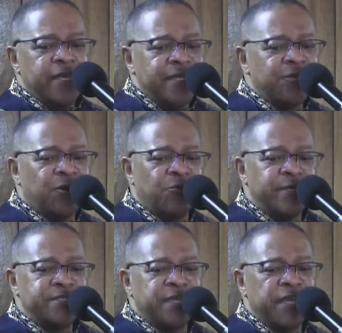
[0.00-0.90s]
he
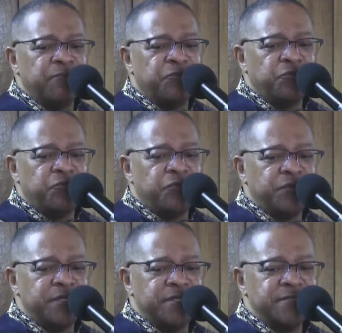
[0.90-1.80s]
always came through
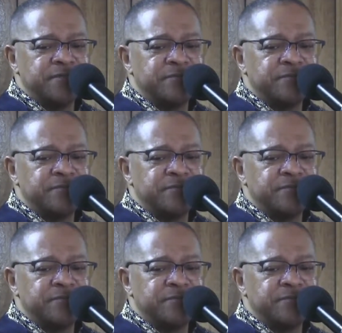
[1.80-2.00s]
for you.